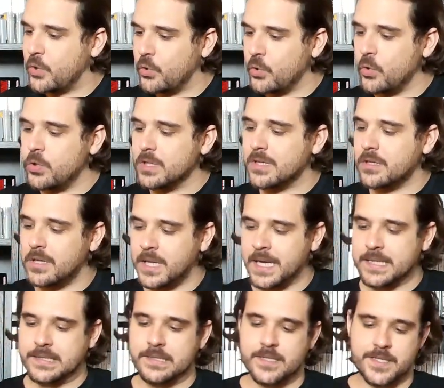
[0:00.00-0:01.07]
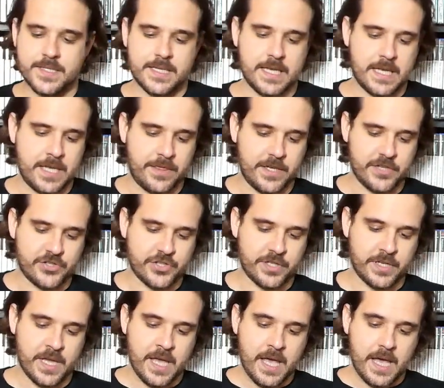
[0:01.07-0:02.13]
cool collector's
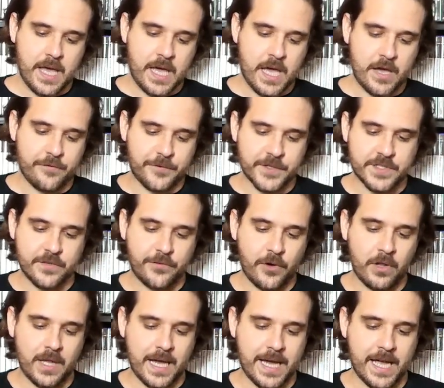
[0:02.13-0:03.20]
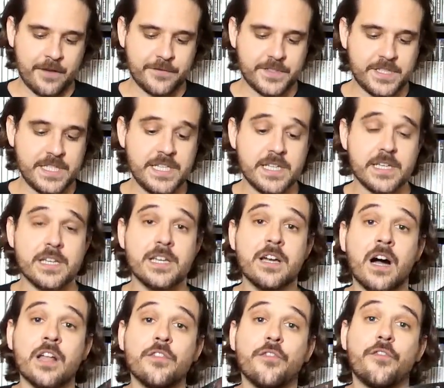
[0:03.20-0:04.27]
edition. First of all, I have the
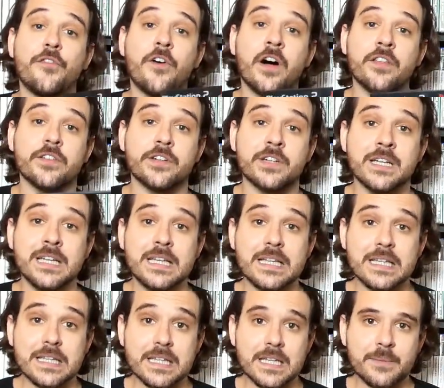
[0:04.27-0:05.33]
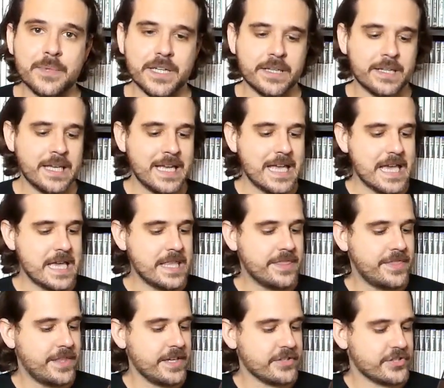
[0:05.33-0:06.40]
Godfather limited
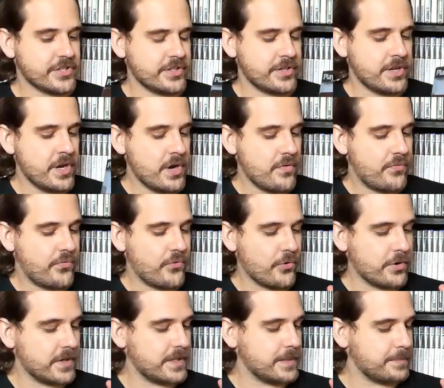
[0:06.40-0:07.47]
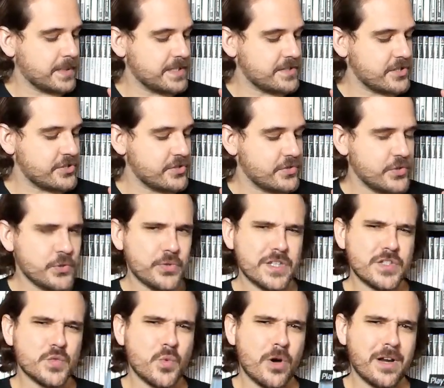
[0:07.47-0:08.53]
edition for the PlayStation 2.
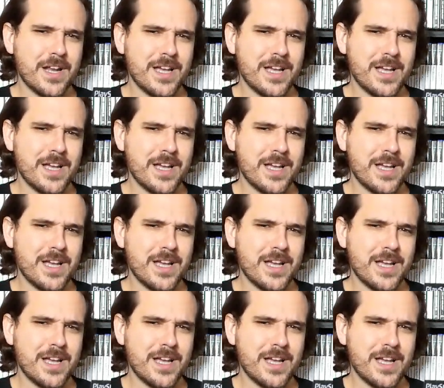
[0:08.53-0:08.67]
This one